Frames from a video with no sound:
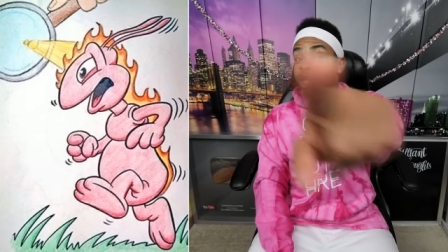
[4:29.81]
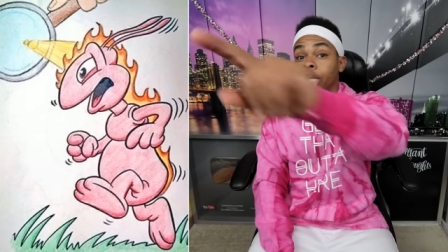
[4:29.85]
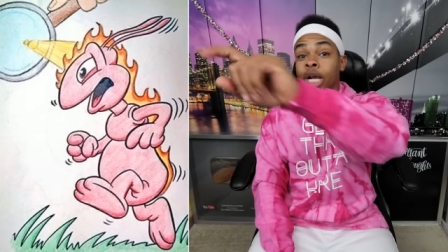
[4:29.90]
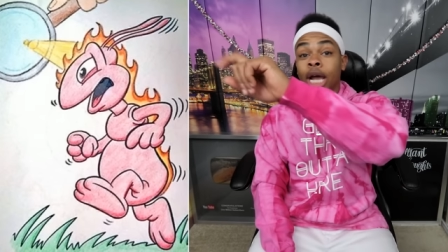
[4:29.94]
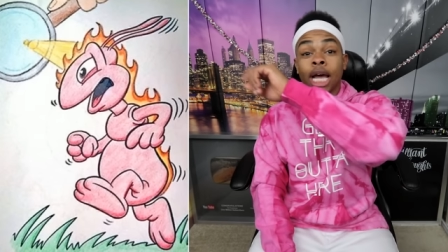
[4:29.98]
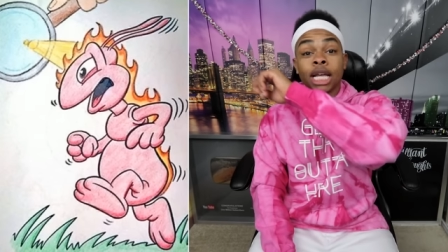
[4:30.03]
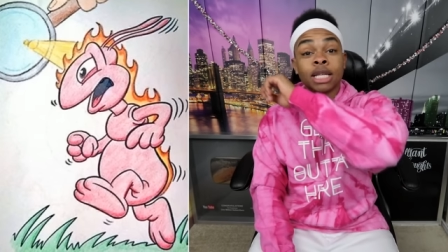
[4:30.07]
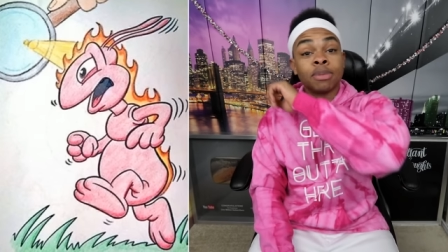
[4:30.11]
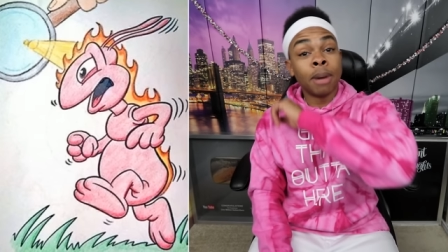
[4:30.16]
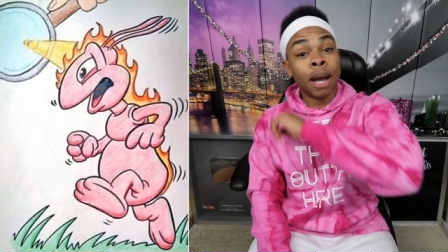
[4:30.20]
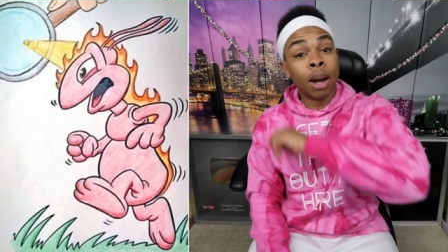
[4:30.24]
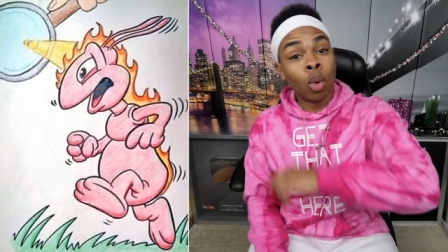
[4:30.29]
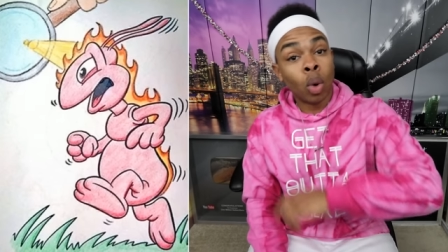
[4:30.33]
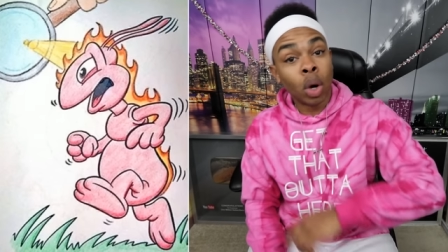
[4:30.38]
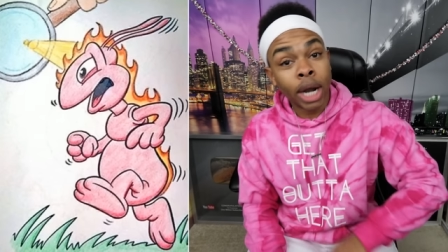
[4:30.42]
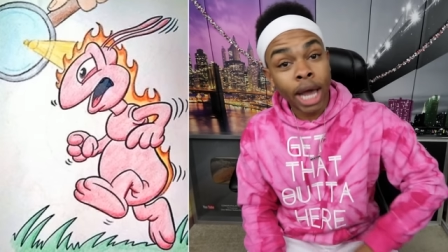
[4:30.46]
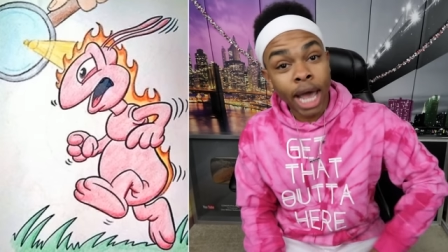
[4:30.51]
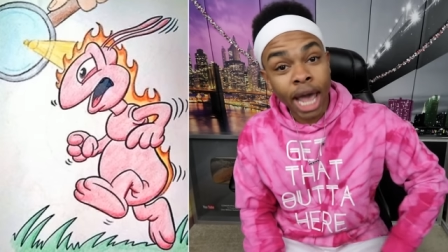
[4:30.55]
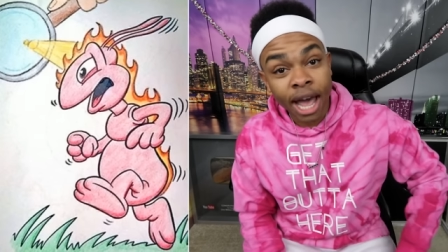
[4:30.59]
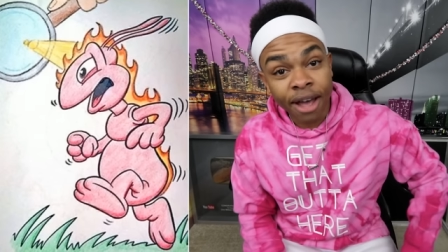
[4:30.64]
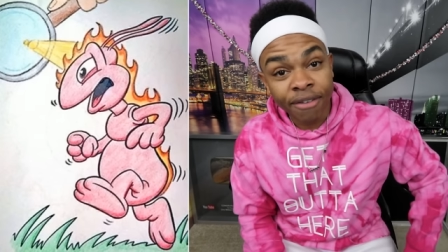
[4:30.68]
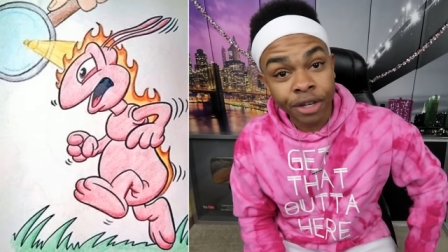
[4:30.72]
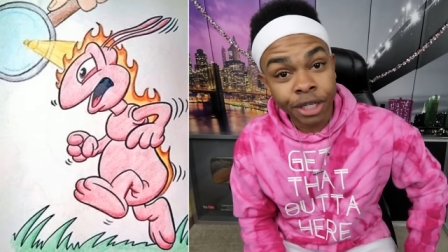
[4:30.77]
you guys might want
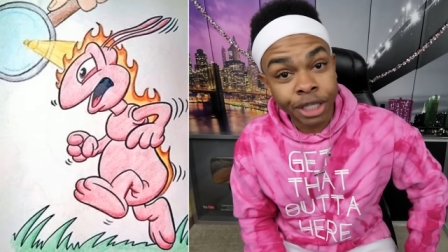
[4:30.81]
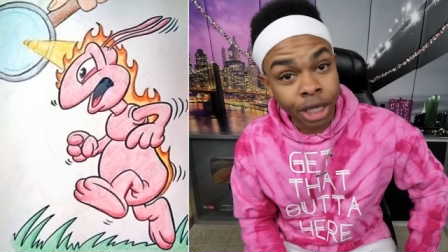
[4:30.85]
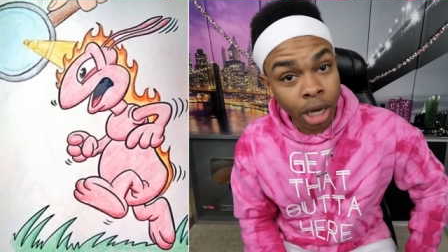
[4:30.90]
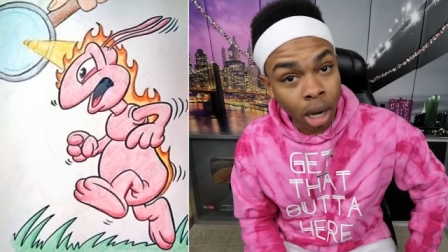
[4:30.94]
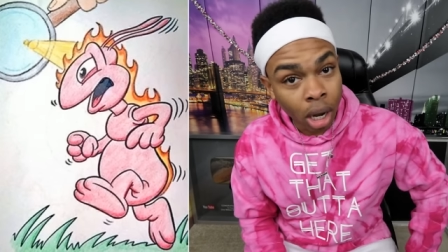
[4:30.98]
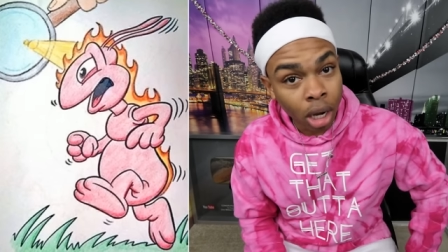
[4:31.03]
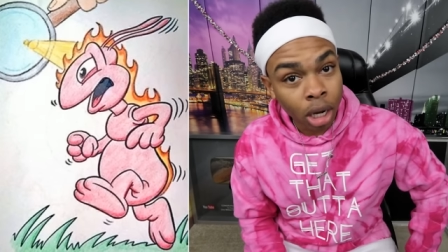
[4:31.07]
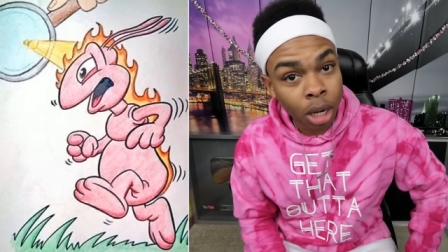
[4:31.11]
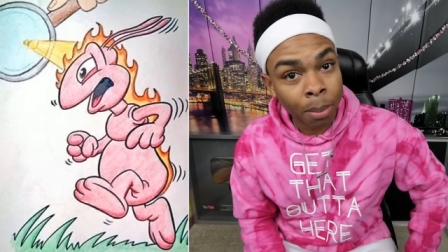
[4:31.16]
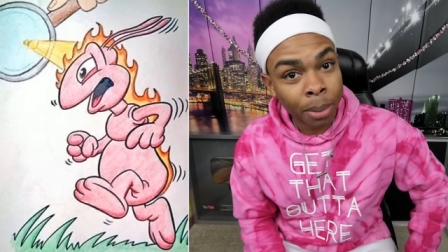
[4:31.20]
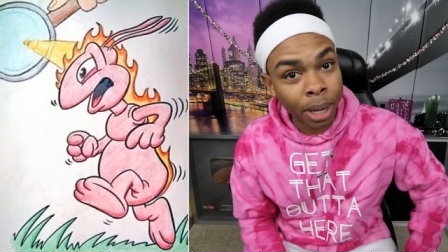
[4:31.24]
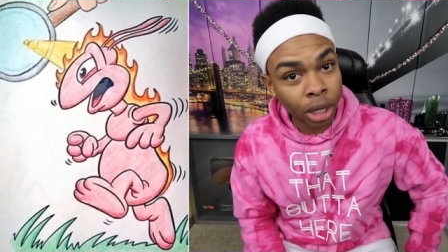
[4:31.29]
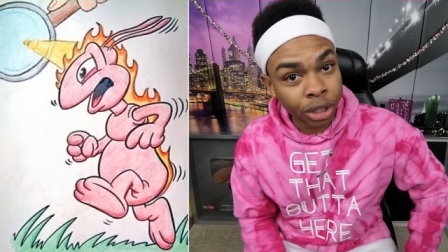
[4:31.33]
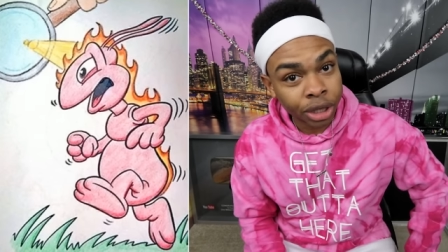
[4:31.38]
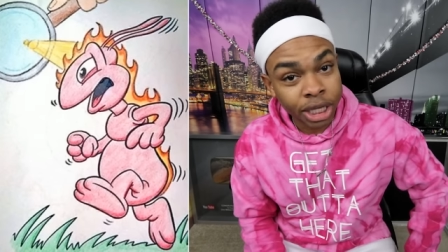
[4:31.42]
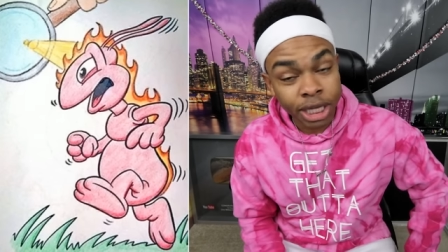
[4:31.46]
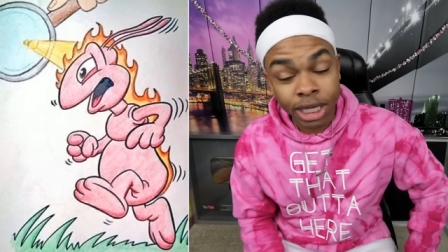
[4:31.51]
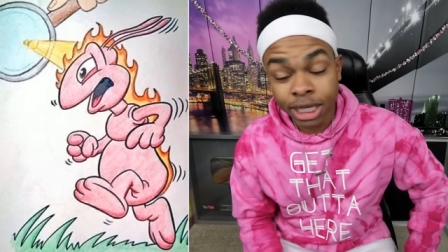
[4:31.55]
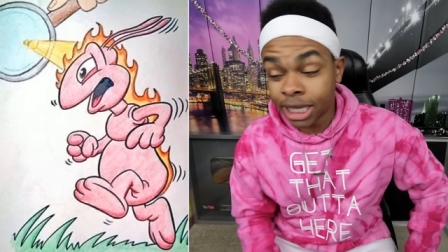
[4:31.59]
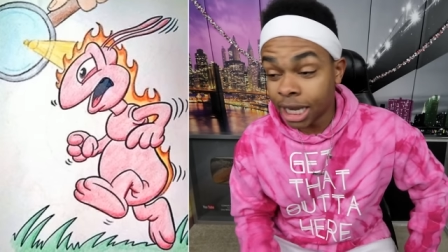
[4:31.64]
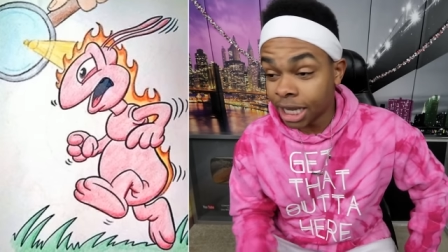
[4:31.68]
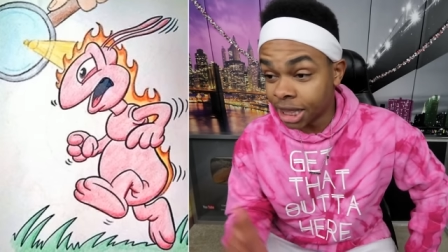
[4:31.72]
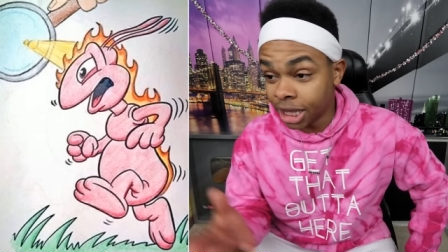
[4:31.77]
to have a talk about
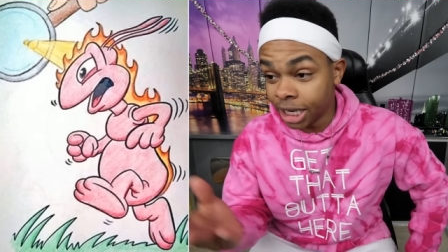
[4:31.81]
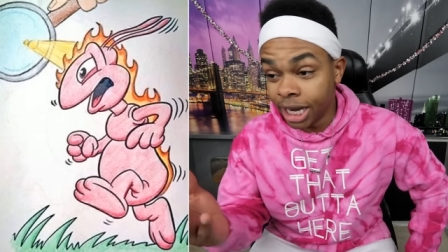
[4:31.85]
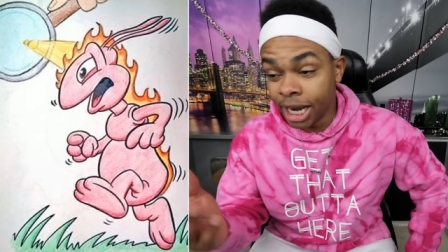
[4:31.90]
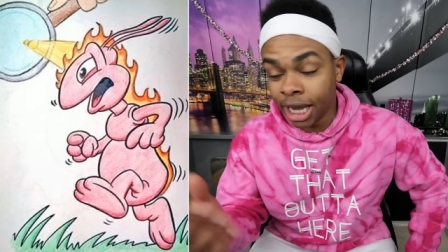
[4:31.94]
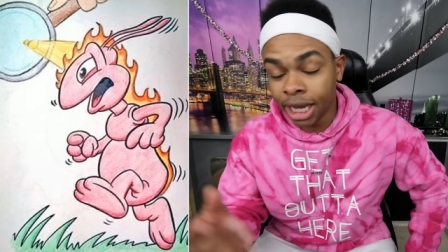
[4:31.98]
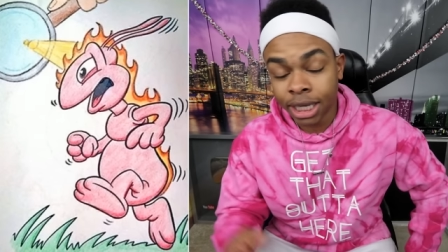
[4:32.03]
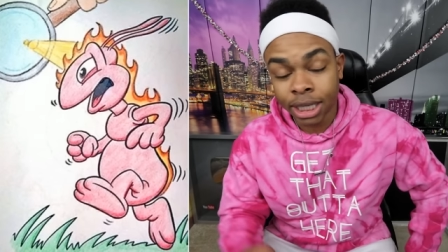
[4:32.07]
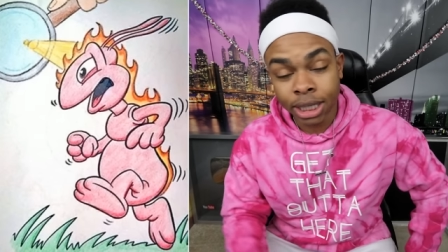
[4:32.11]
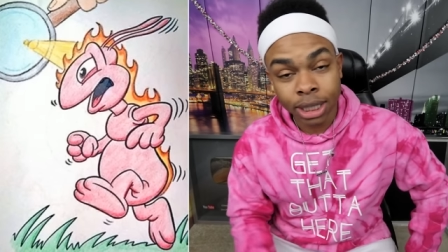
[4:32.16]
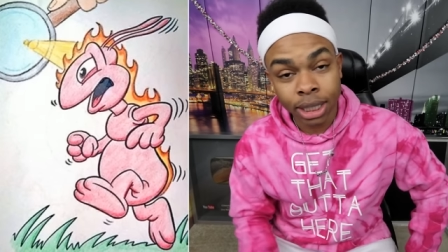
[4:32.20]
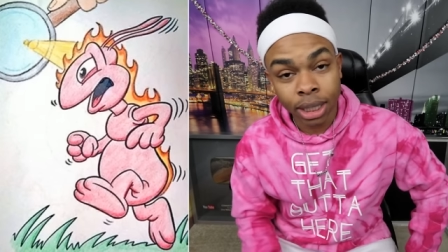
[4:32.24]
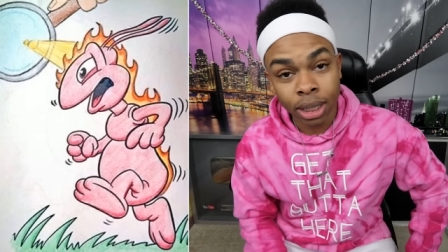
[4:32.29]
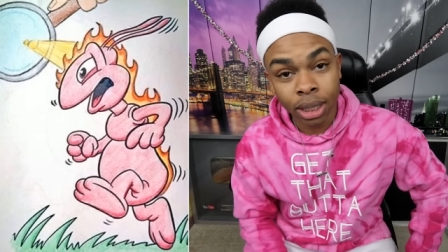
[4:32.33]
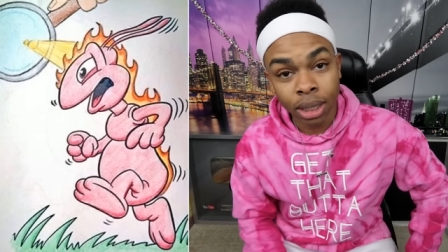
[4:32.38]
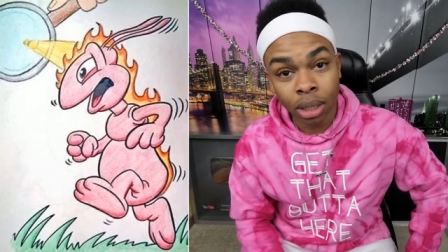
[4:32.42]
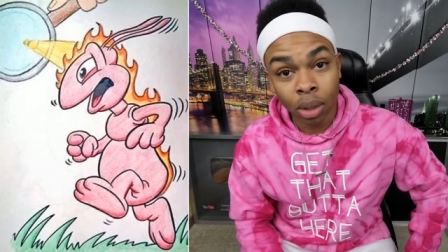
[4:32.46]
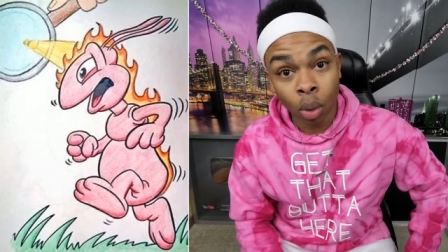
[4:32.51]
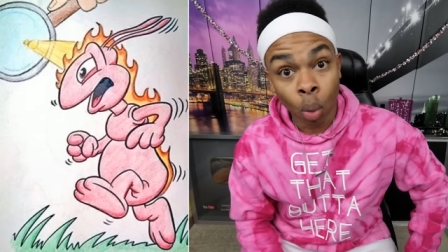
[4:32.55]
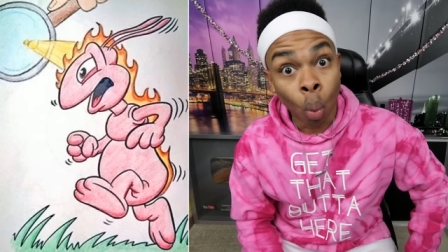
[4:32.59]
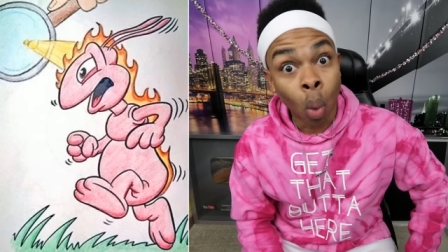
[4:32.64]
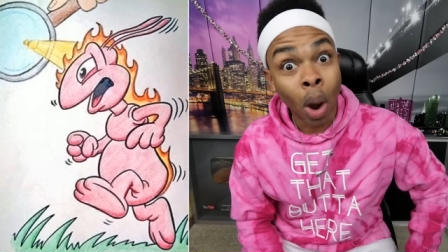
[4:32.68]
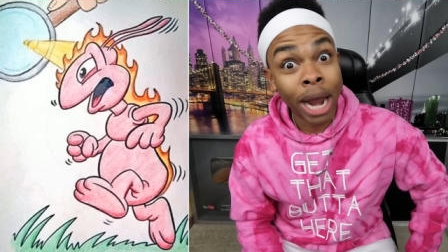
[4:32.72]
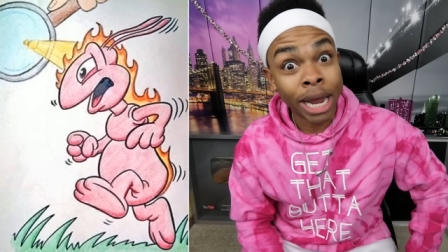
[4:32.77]
this at the next uh,
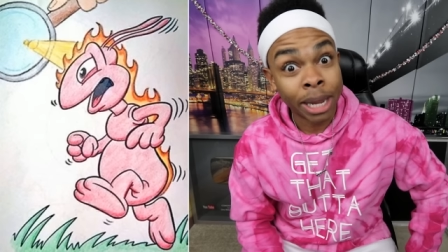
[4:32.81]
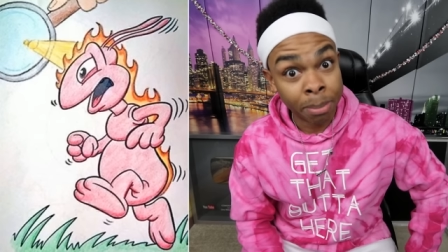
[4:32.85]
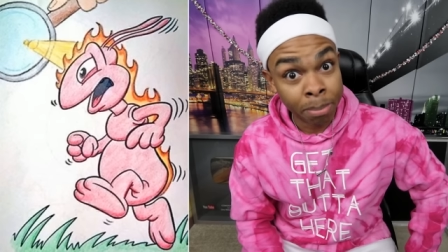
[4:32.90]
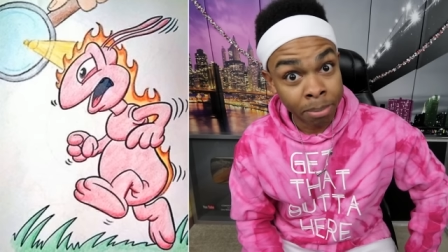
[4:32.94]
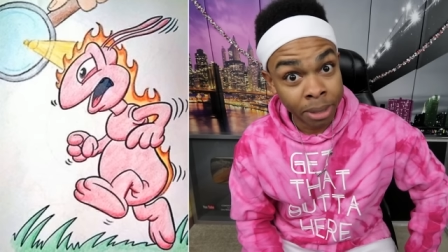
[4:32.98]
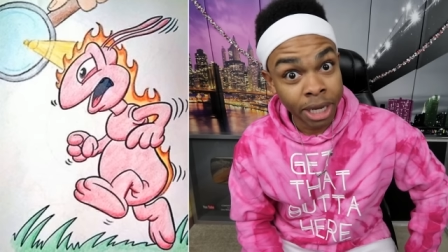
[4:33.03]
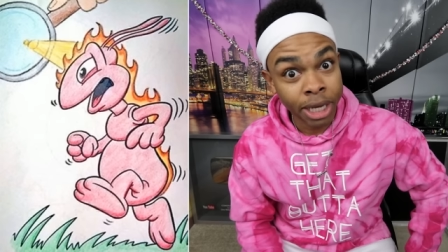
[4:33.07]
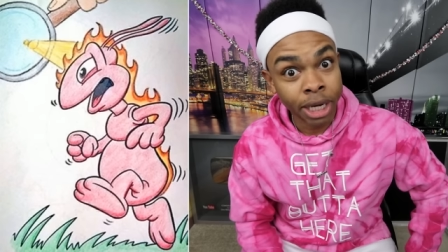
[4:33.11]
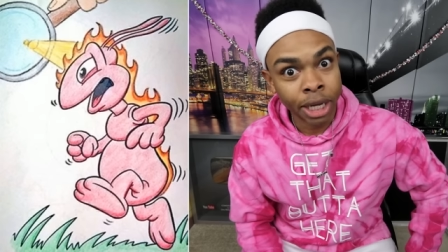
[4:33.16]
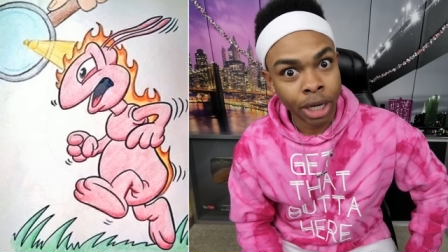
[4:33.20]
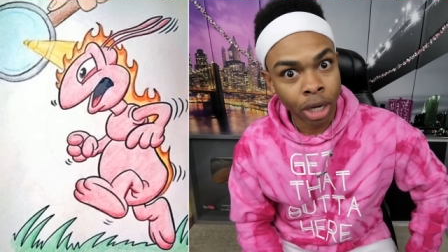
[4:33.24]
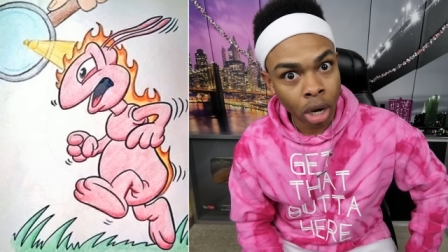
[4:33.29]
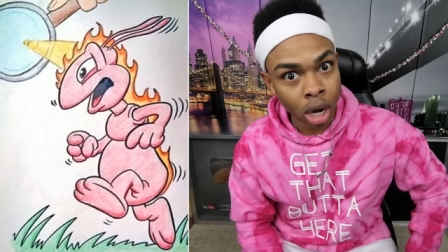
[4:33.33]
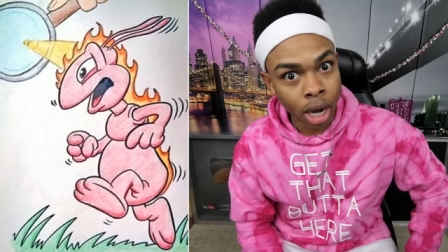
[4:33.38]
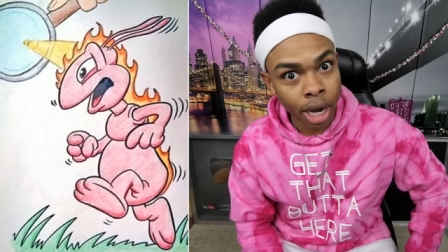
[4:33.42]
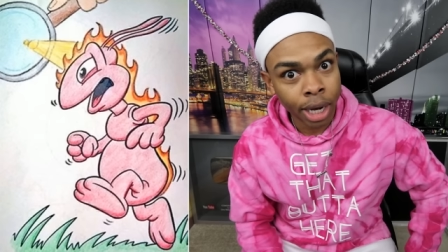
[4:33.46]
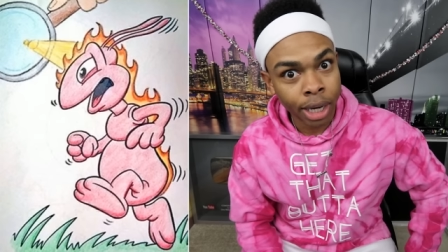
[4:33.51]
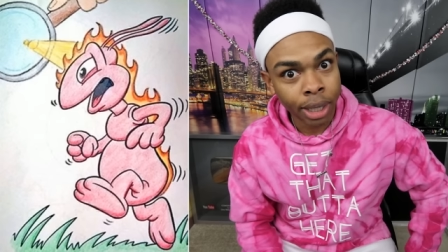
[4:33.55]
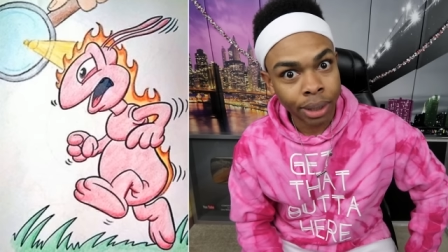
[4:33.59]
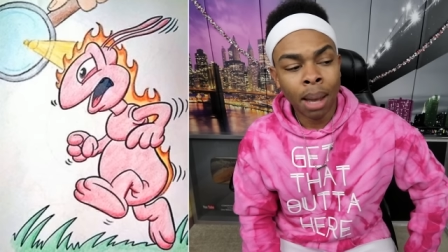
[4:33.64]
white meeting. All right?